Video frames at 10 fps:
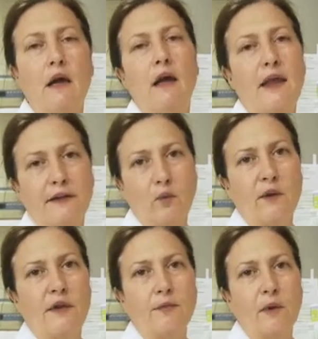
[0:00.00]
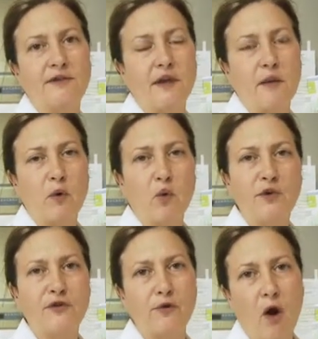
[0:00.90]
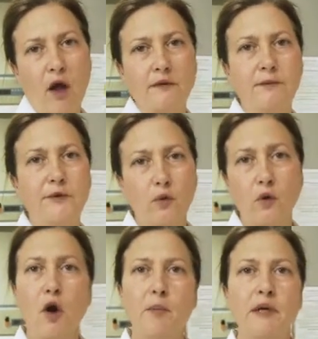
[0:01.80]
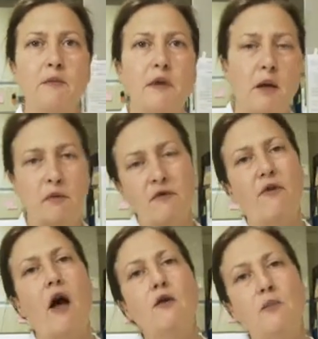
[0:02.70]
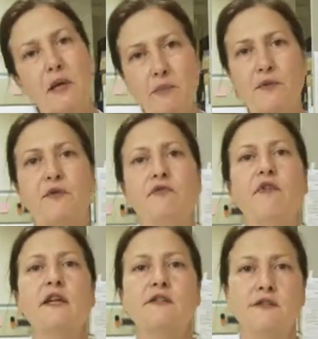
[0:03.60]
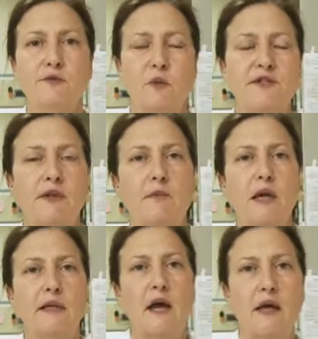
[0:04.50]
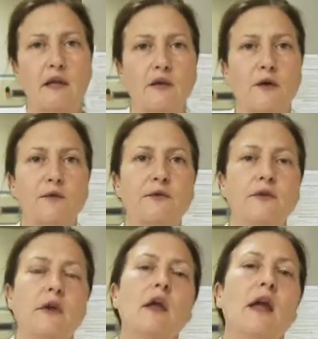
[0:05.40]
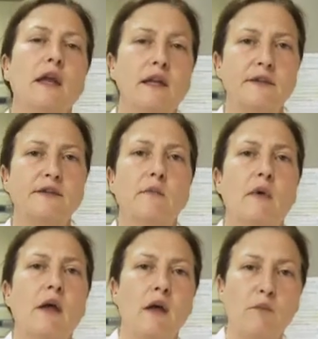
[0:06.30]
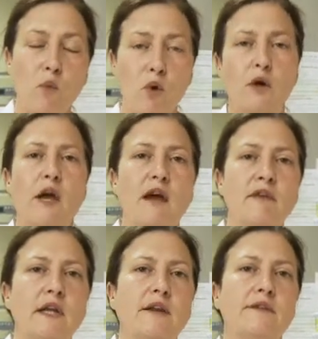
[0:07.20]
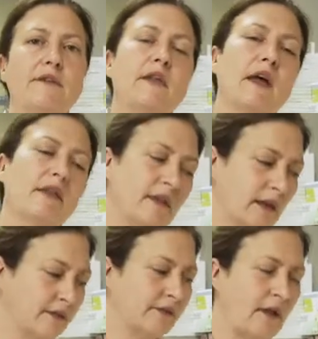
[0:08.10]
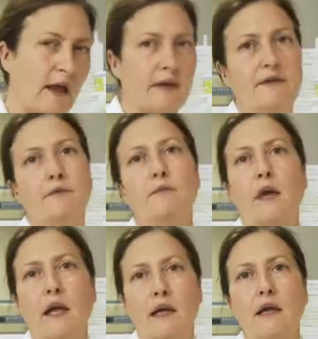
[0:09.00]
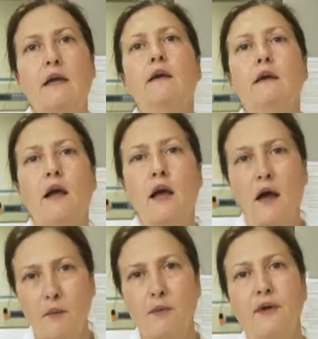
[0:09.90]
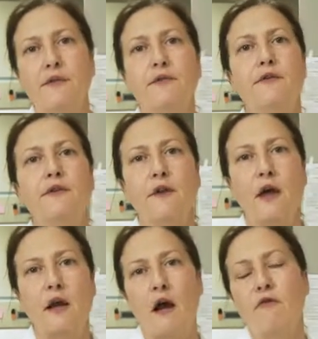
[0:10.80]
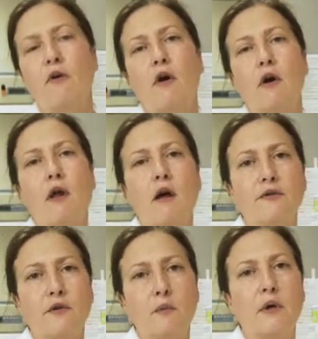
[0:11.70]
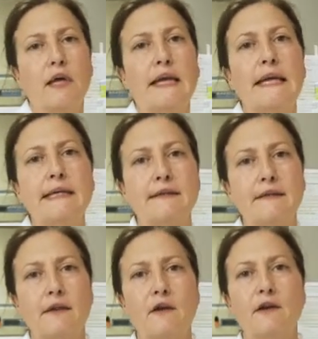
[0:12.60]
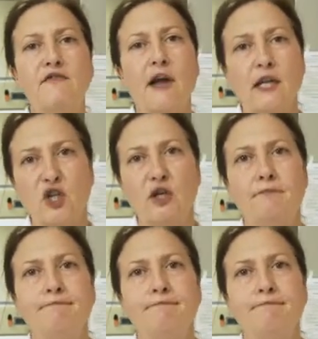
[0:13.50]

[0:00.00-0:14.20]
And that's when this blood sample was drawn. So we're hoping to be able to follow people's infections once they've been diagnosed and get some more evidence that this test may help us decide how far along somebody is in their infection.